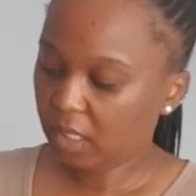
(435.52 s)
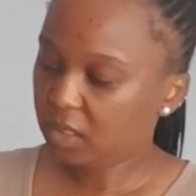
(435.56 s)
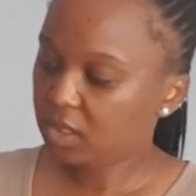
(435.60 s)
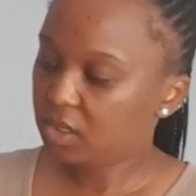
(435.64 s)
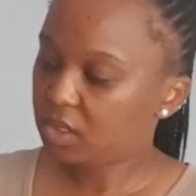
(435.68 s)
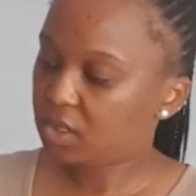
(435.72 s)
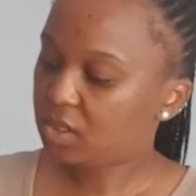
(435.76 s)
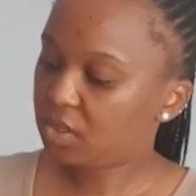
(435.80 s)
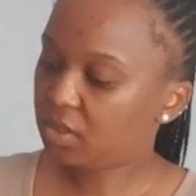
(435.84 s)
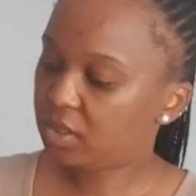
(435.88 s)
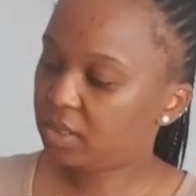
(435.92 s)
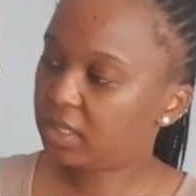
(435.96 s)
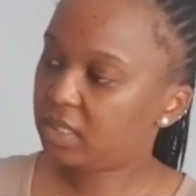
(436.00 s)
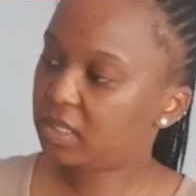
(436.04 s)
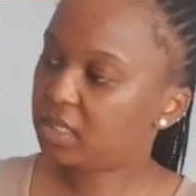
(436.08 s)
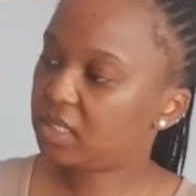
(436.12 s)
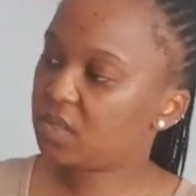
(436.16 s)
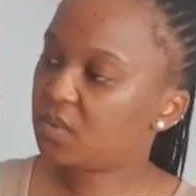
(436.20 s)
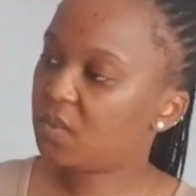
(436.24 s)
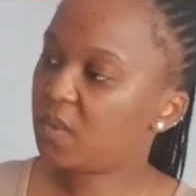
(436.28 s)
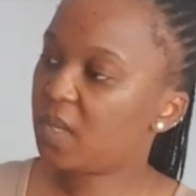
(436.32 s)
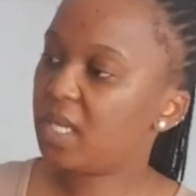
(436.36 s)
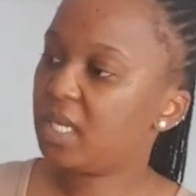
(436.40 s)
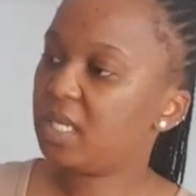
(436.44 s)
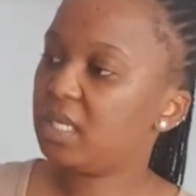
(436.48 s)
so
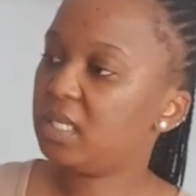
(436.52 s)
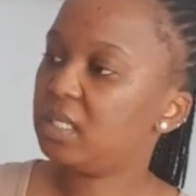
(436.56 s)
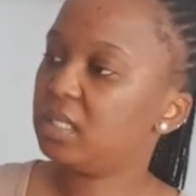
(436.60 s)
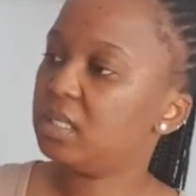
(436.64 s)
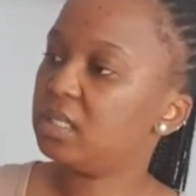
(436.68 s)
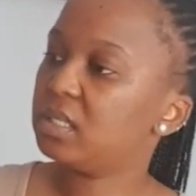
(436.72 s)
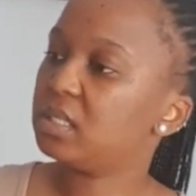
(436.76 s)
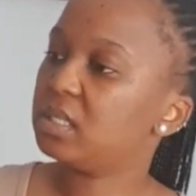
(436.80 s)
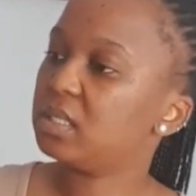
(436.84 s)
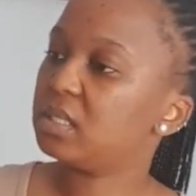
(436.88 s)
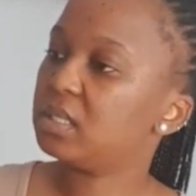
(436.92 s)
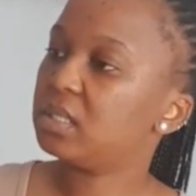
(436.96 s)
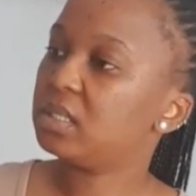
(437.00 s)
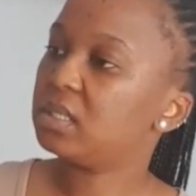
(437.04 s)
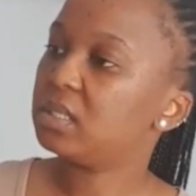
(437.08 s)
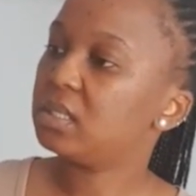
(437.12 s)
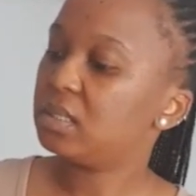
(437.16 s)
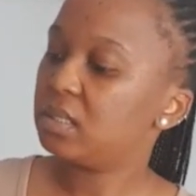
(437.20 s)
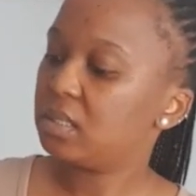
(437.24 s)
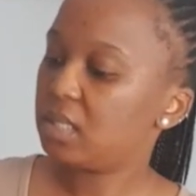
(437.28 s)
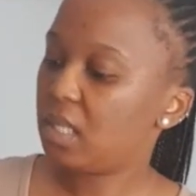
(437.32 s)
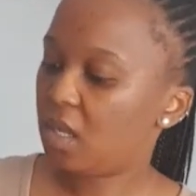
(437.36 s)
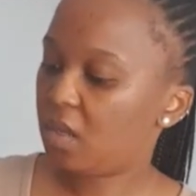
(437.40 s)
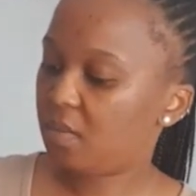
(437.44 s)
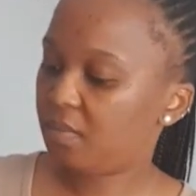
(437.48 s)
this was,
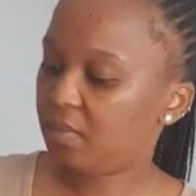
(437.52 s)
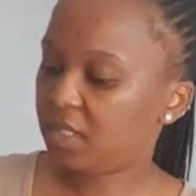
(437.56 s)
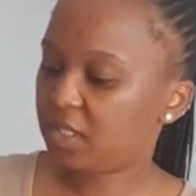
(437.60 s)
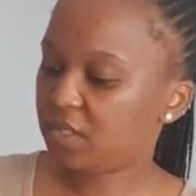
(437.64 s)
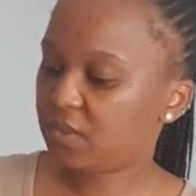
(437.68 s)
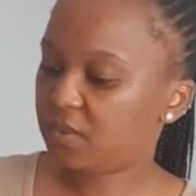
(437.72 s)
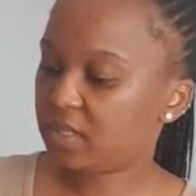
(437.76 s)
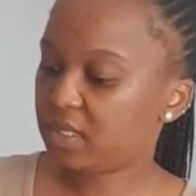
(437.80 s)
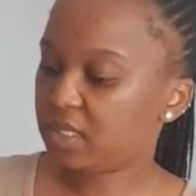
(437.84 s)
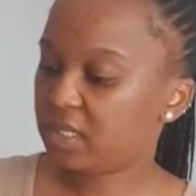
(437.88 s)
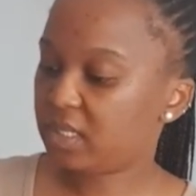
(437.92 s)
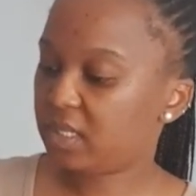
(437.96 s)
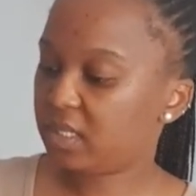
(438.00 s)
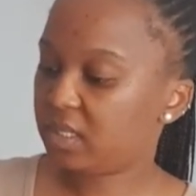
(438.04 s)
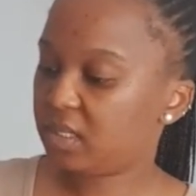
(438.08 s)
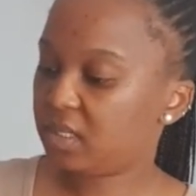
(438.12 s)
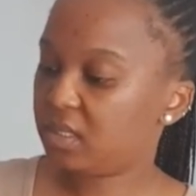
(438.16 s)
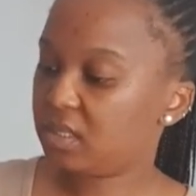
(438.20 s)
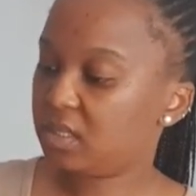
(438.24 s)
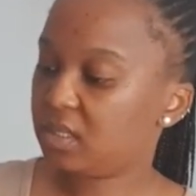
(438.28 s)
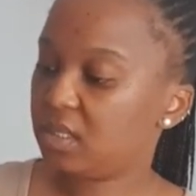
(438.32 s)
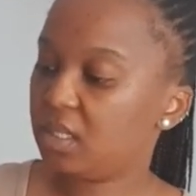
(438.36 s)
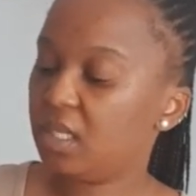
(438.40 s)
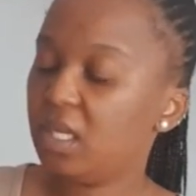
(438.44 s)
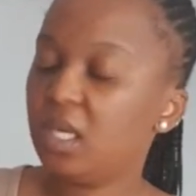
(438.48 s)
how much was
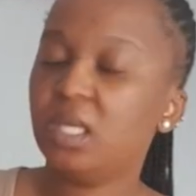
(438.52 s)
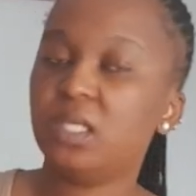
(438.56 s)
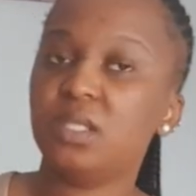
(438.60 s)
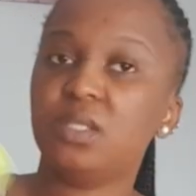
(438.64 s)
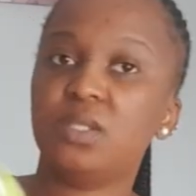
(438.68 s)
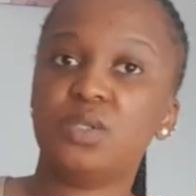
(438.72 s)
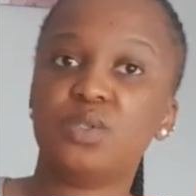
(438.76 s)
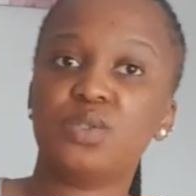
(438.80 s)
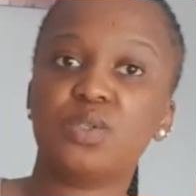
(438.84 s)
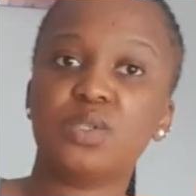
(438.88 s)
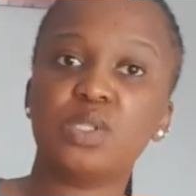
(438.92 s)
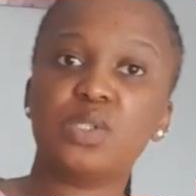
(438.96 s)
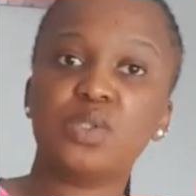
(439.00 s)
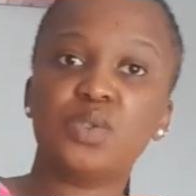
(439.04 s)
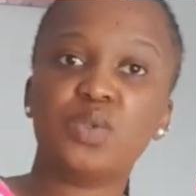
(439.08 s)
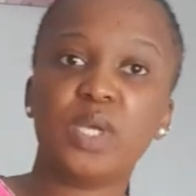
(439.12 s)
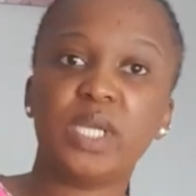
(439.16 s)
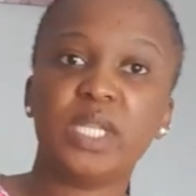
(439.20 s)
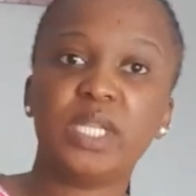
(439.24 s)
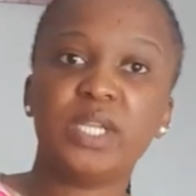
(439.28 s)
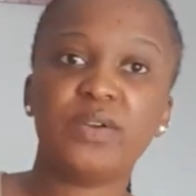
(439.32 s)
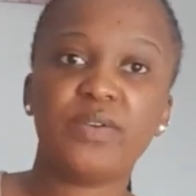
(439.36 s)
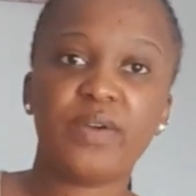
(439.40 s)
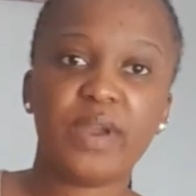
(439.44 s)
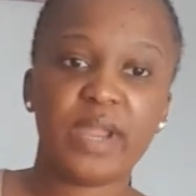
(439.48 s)
this? This was
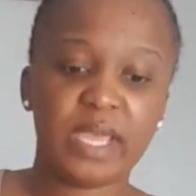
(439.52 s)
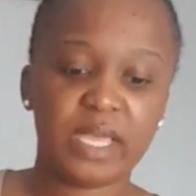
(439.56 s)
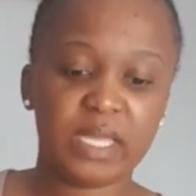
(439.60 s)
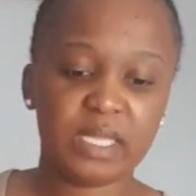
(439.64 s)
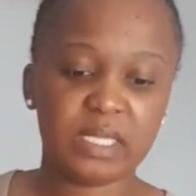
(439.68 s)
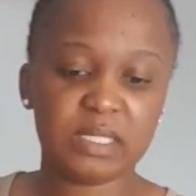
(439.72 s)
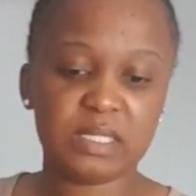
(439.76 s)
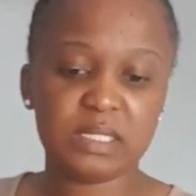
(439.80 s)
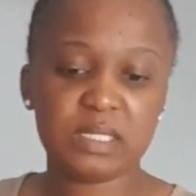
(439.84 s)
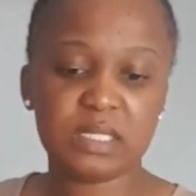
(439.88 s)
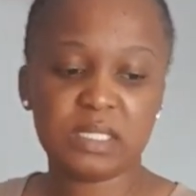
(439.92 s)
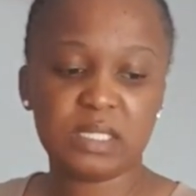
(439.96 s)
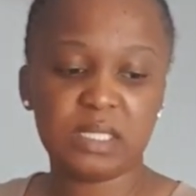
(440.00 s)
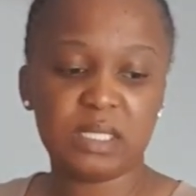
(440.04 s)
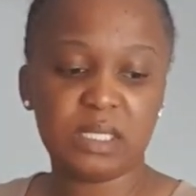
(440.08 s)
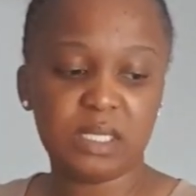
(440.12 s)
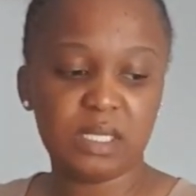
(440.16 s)
20 rand.